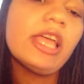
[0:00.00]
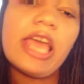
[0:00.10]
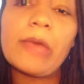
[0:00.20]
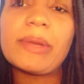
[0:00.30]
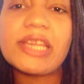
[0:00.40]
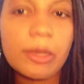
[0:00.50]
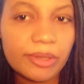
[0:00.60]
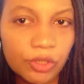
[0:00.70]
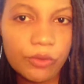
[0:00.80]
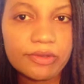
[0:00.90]
At my number
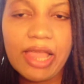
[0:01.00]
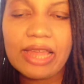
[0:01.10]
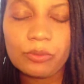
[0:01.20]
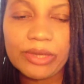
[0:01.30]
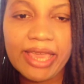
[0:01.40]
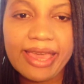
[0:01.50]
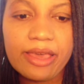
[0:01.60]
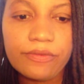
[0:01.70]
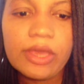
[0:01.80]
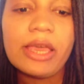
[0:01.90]
two slot, we
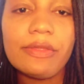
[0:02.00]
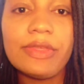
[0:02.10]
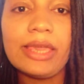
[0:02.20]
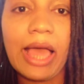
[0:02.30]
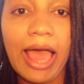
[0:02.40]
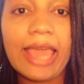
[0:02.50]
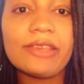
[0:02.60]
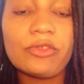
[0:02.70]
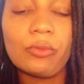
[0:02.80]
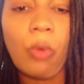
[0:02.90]
have the
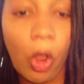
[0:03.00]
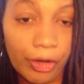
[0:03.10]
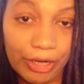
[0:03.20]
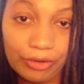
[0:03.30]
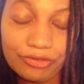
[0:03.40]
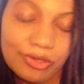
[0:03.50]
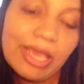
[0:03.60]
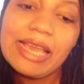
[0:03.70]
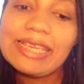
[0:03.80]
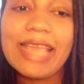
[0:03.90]
Ice Warriors.
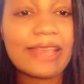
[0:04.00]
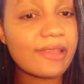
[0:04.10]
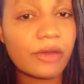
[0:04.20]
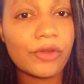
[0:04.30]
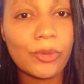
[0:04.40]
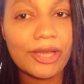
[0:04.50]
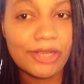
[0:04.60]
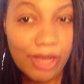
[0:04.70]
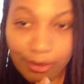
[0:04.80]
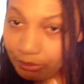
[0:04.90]
Yes, everyone,
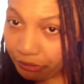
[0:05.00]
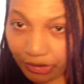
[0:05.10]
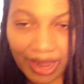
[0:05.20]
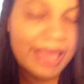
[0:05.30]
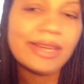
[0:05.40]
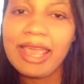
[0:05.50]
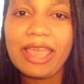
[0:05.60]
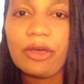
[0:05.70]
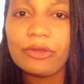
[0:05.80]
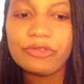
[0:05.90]
Brian
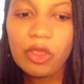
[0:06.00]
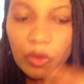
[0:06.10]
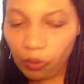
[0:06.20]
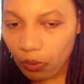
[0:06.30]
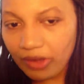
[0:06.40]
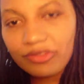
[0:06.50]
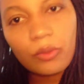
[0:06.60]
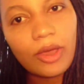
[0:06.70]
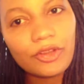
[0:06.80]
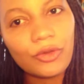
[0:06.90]
Hayles was the
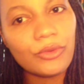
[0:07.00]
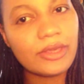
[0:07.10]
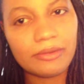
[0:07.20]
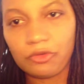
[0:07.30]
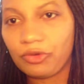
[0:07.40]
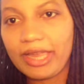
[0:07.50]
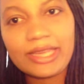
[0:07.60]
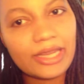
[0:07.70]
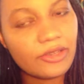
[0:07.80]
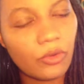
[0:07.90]
one who
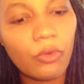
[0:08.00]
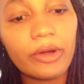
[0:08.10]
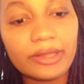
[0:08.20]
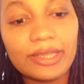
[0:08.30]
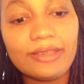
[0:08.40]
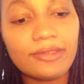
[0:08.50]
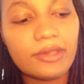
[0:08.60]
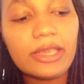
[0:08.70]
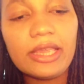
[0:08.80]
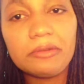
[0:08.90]
created or at least
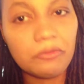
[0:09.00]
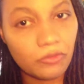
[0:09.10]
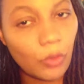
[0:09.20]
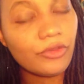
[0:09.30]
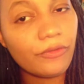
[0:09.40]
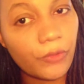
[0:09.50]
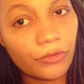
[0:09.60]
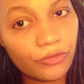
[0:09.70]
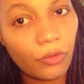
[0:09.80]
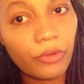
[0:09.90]
wrote the
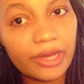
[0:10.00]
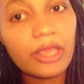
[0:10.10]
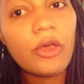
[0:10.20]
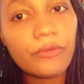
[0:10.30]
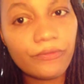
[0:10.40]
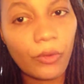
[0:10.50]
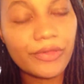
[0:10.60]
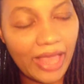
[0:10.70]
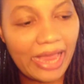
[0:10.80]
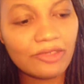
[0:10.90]
first story for
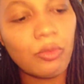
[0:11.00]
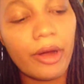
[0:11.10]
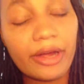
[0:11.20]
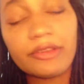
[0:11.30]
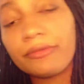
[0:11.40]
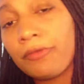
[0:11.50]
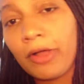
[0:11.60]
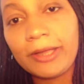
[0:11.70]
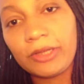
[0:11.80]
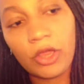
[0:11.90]
the Ice Warriors. For
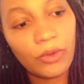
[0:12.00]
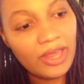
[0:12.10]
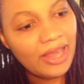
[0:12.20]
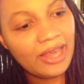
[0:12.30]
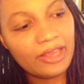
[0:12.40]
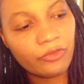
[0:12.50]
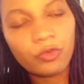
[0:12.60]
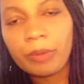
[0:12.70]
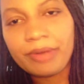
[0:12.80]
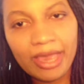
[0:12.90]
I know, a
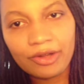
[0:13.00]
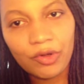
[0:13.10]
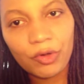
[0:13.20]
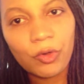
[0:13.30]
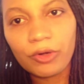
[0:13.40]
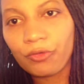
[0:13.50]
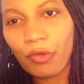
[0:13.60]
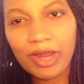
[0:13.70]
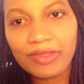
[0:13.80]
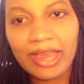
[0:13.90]
script editor could have
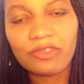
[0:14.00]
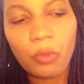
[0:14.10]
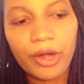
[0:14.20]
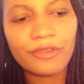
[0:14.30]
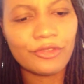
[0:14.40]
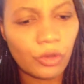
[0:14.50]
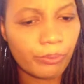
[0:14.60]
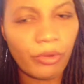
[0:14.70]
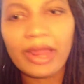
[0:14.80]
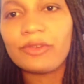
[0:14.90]
created the Ice Warriors until
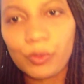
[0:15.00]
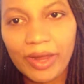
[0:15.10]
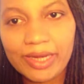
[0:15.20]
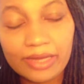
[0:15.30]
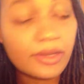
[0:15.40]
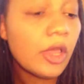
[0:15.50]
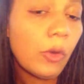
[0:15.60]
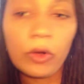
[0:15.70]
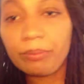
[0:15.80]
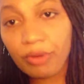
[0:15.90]
Brian to write it,
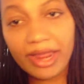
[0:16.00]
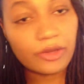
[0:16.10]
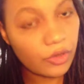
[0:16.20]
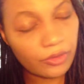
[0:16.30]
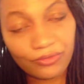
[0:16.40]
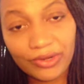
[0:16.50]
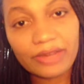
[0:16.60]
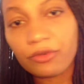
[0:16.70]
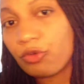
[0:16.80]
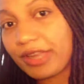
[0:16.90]
or Brian could
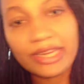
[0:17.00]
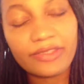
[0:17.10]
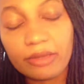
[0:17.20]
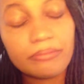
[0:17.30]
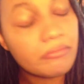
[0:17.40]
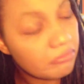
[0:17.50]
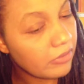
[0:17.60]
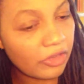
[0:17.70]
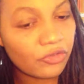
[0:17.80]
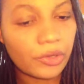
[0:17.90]
have created them.
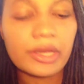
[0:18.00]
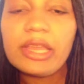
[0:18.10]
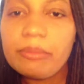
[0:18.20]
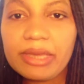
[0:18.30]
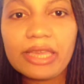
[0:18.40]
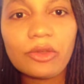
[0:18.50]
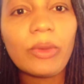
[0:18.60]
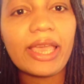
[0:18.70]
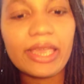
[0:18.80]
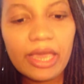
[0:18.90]
Not sure. But either
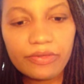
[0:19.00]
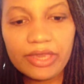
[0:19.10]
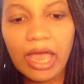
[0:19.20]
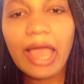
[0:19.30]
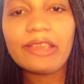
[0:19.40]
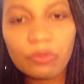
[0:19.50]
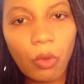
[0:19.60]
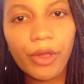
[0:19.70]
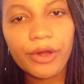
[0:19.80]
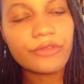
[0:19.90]
way, the Ice
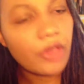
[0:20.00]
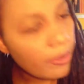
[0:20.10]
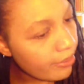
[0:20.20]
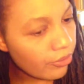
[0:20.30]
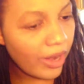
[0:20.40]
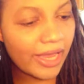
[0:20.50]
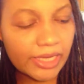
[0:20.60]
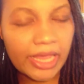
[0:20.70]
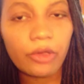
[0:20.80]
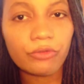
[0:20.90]
Warriors Brian
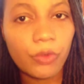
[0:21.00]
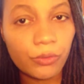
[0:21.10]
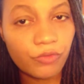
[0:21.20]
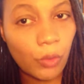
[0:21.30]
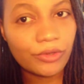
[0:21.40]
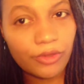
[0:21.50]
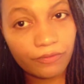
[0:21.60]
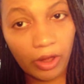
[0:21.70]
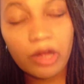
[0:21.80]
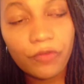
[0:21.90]
Hayles wrote, wrote the
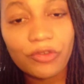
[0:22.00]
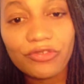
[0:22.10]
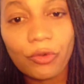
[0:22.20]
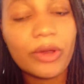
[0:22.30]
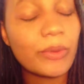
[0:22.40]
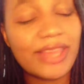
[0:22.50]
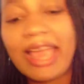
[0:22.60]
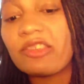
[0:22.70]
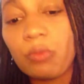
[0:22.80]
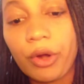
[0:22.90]
very first story with
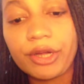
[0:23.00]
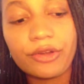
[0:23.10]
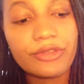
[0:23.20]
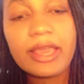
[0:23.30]
Ice Warriors,